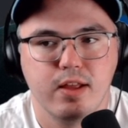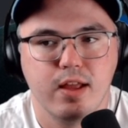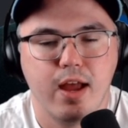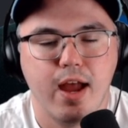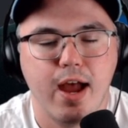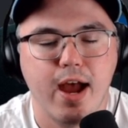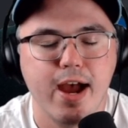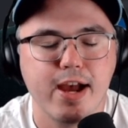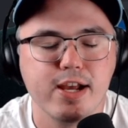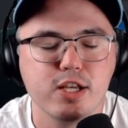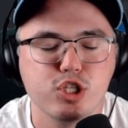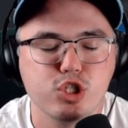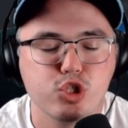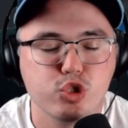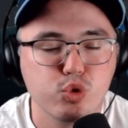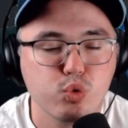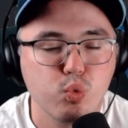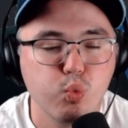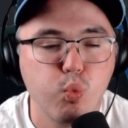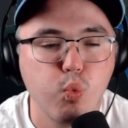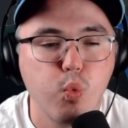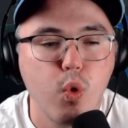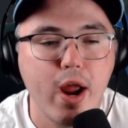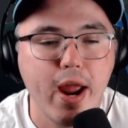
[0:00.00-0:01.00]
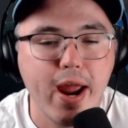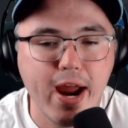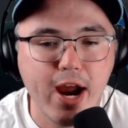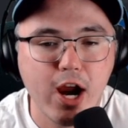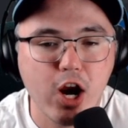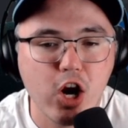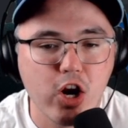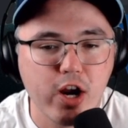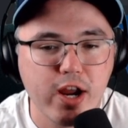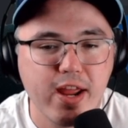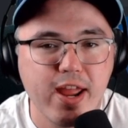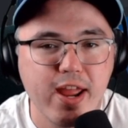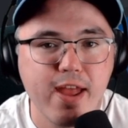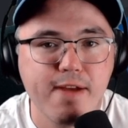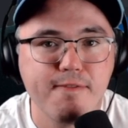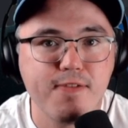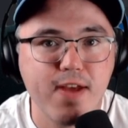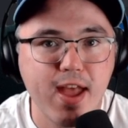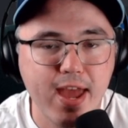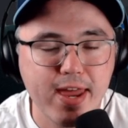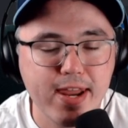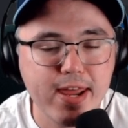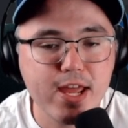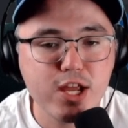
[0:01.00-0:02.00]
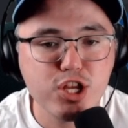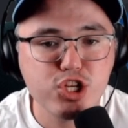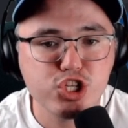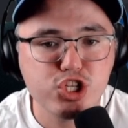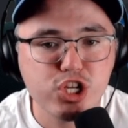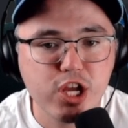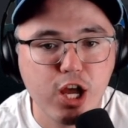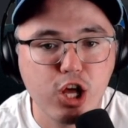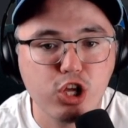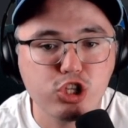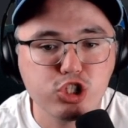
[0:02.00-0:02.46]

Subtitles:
I swear, if NHL